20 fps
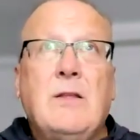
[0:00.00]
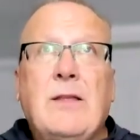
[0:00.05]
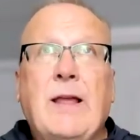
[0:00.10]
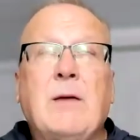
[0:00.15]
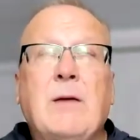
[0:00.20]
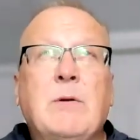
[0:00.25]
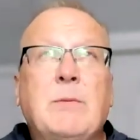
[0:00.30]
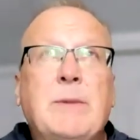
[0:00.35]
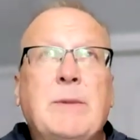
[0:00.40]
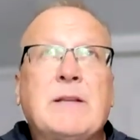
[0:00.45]

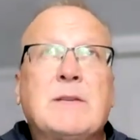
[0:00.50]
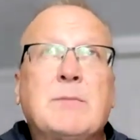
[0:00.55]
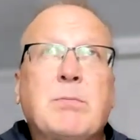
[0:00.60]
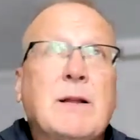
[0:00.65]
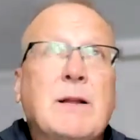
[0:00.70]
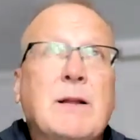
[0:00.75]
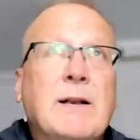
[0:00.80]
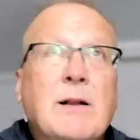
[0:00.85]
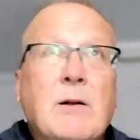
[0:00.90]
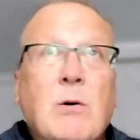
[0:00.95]
they would be
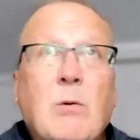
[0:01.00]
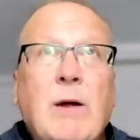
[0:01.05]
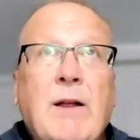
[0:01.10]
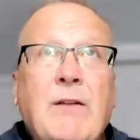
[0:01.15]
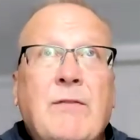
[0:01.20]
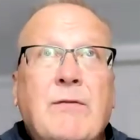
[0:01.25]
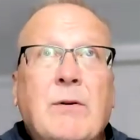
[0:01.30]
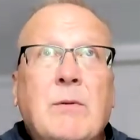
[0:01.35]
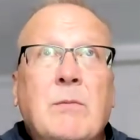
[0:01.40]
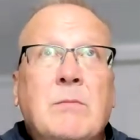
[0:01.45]
splitting
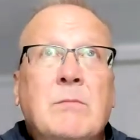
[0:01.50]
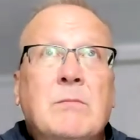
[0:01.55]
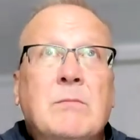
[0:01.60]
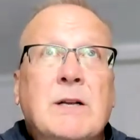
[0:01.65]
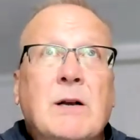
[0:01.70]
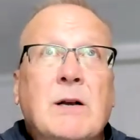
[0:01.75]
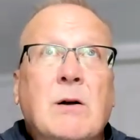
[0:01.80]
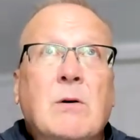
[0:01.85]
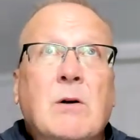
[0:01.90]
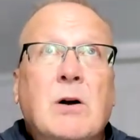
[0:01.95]
away from,
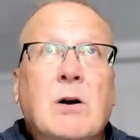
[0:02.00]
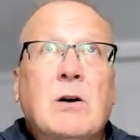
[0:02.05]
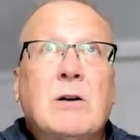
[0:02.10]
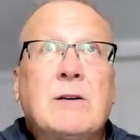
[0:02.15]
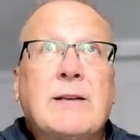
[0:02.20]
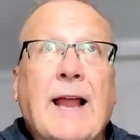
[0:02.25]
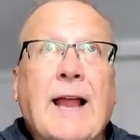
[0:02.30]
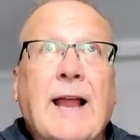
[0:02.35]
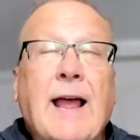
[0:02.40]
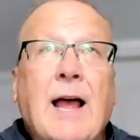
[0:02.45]

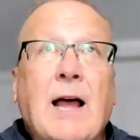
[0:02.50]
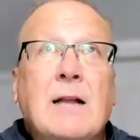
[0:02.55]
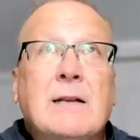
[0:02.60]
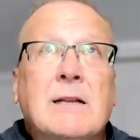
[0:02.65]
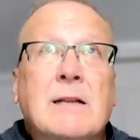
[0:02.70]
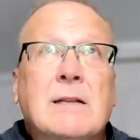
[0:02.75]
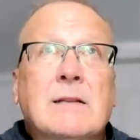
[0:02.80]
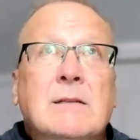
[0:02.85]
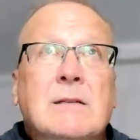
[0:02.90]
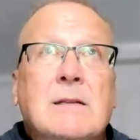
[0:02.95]
her
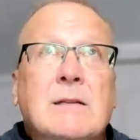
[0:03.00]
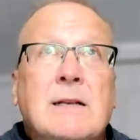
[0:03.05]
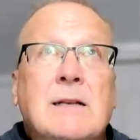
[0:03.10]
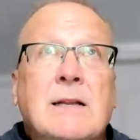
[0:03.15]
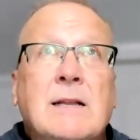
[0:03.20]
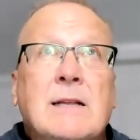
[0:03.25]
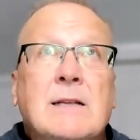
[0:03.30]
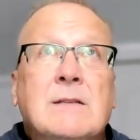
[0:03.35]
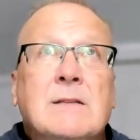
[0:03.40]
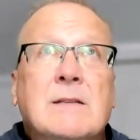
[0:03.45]
dad
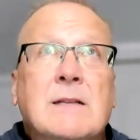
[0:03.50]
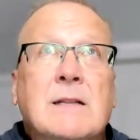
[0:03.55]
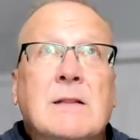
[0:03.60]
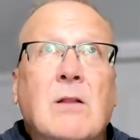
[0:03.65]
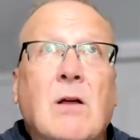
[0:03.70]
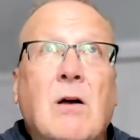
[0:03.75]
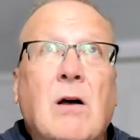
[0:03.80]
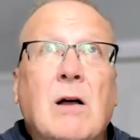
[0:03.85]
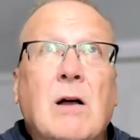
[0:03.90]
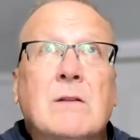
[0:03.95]
and his
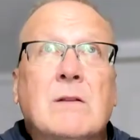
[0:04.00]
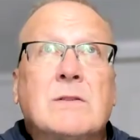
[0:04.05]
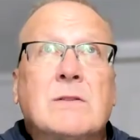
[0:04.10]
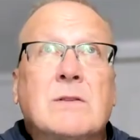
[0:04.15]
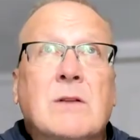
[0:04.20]
in-laws.